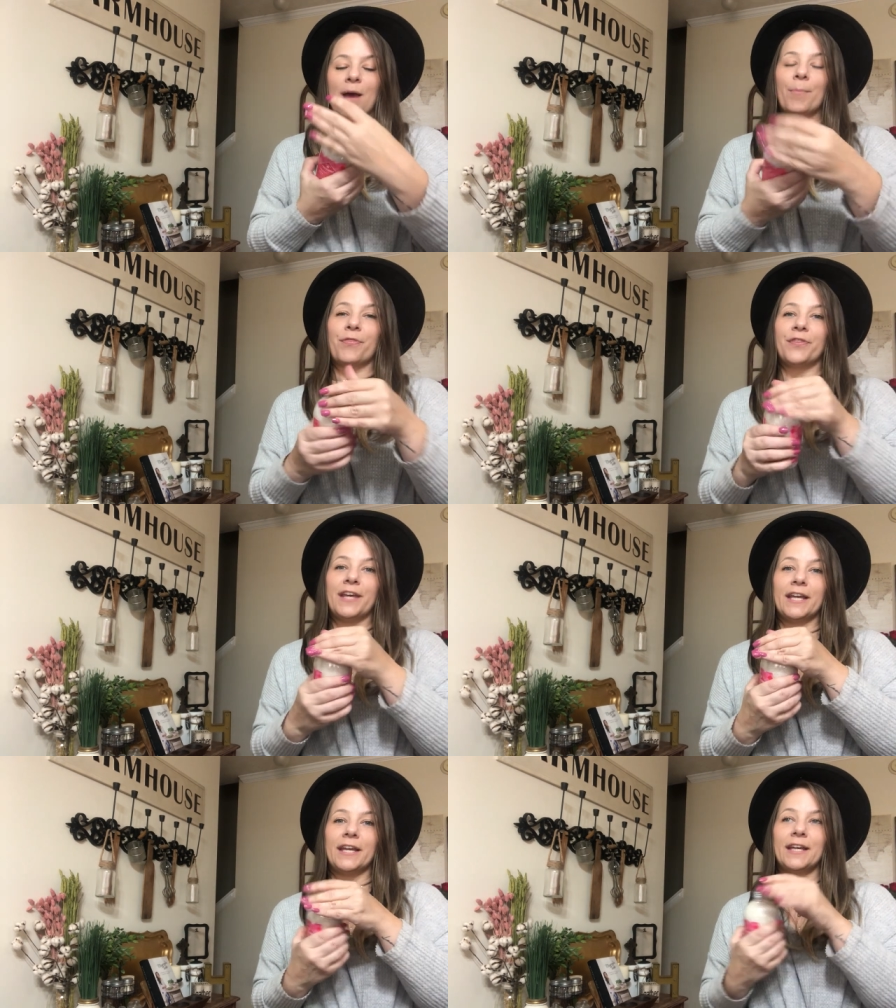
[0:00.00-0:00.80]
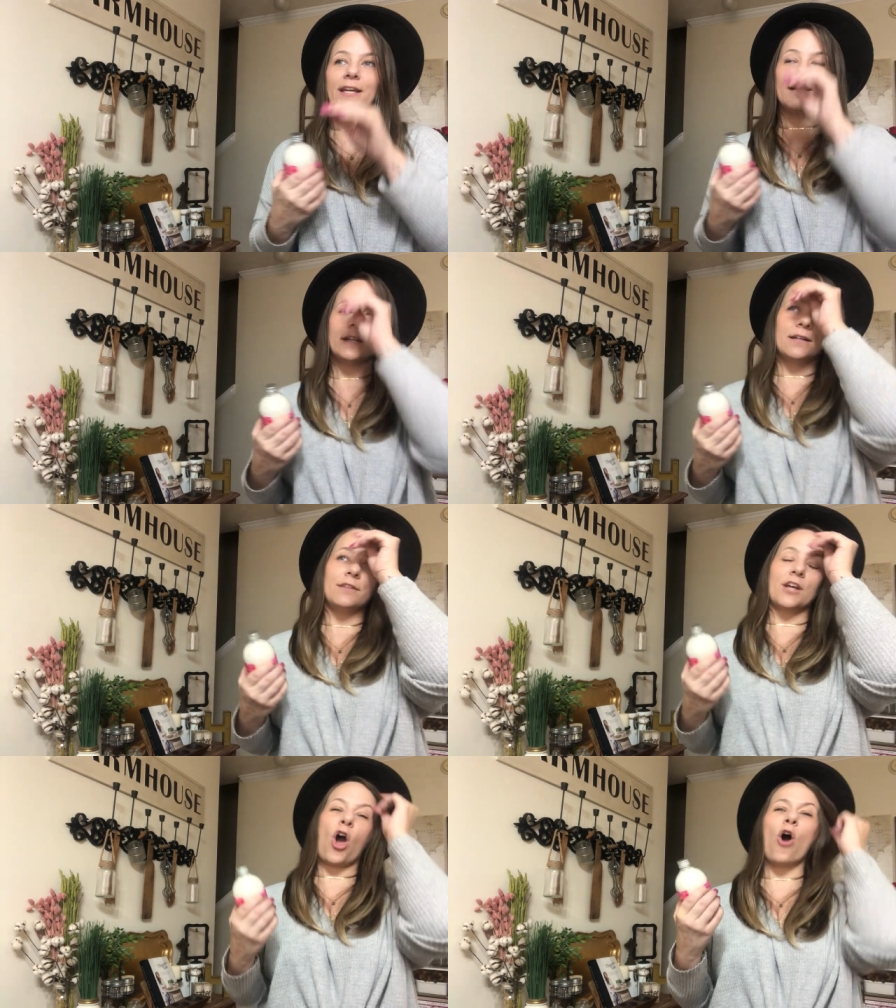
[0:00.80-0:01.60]
But the
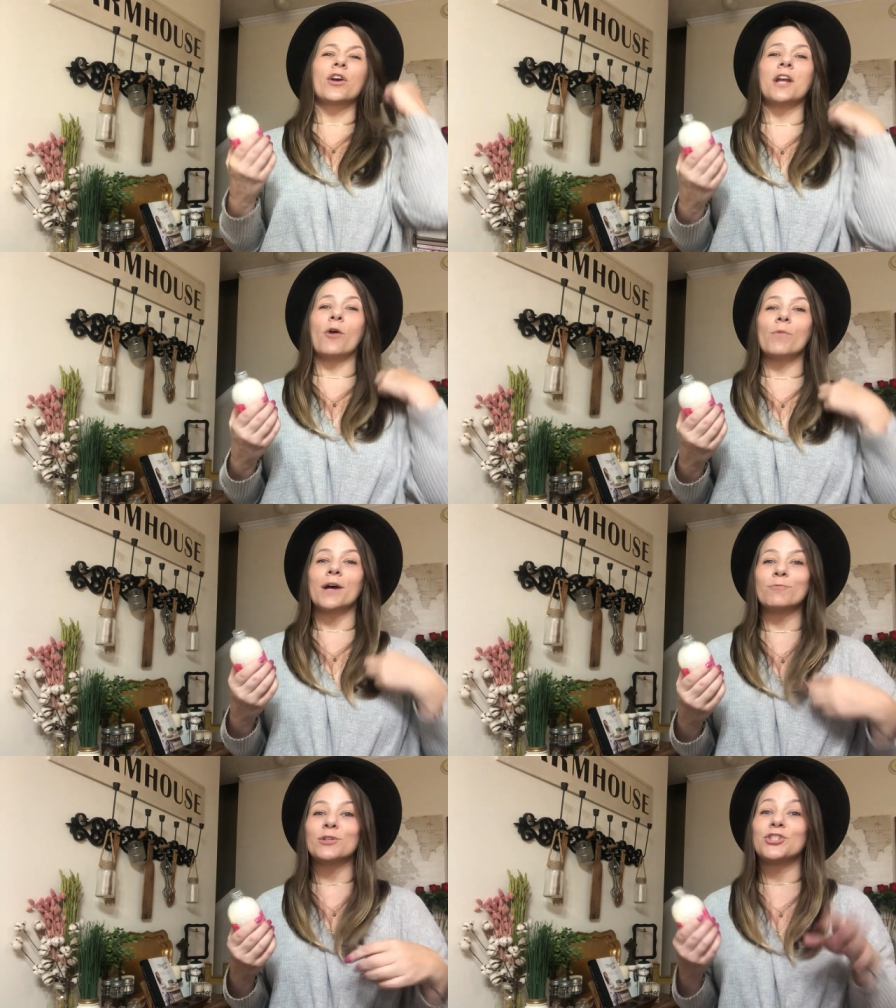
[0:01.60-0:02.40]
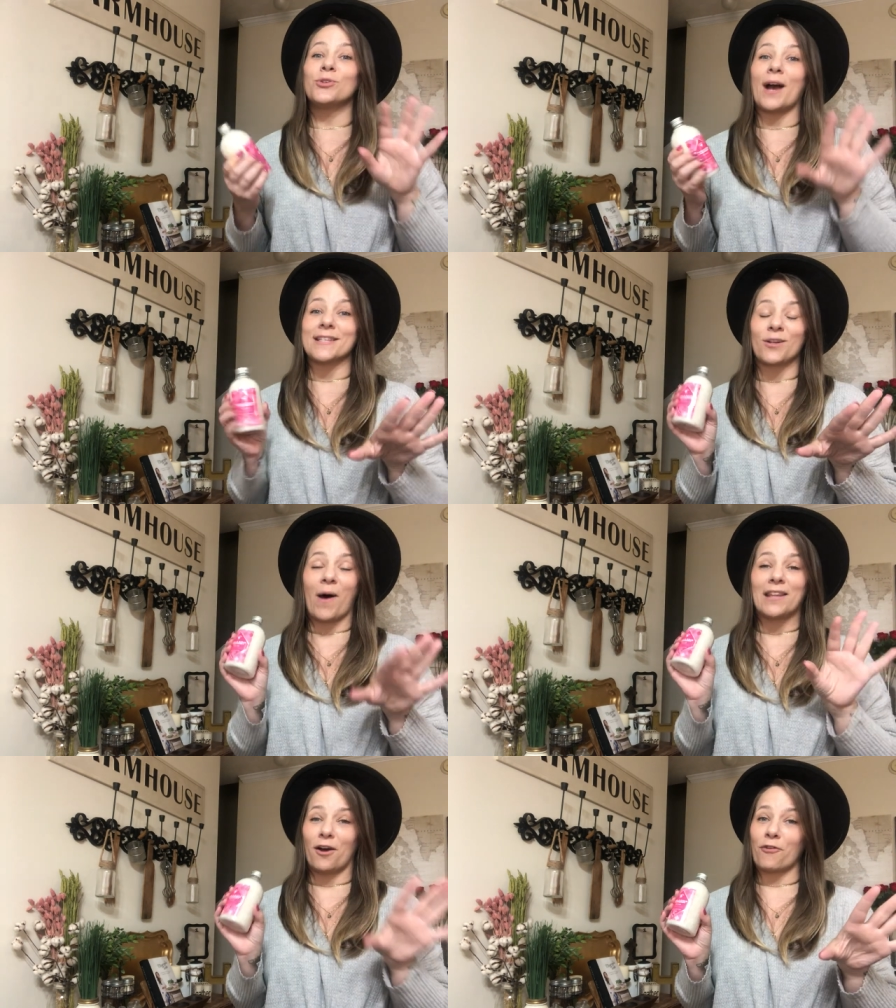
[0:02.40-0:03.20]
the coconut one, which you guys know
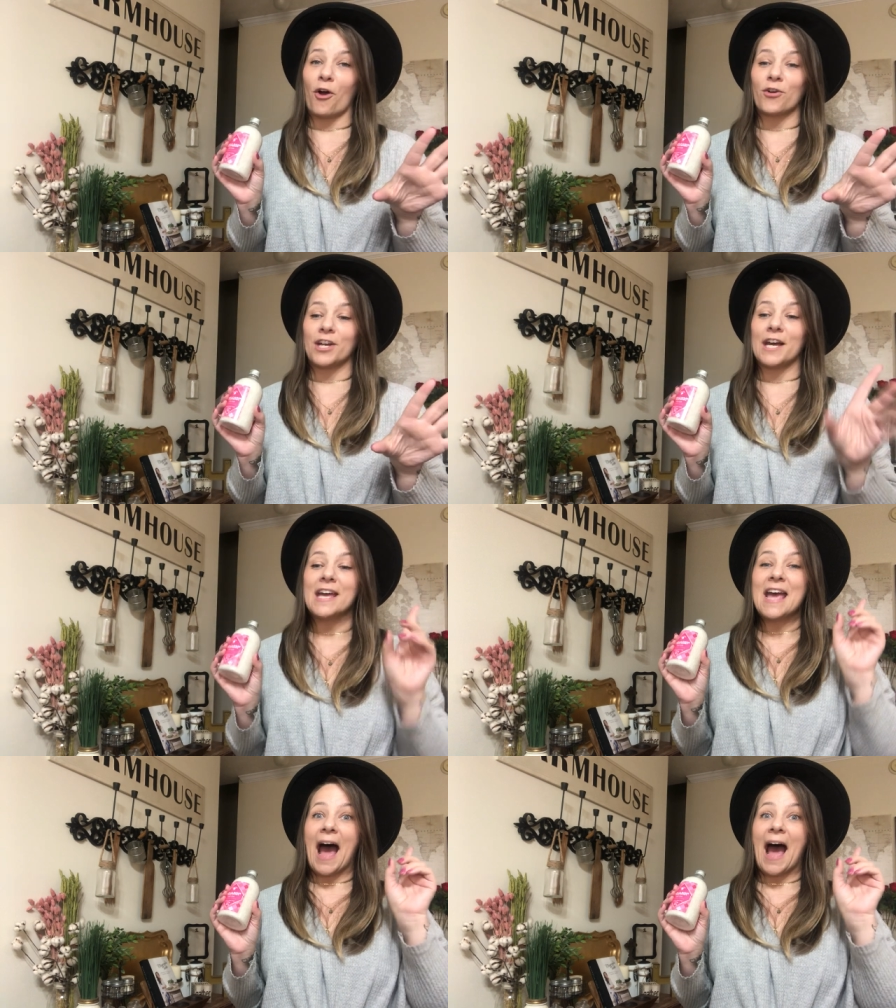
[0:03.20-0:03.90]
I love coconut,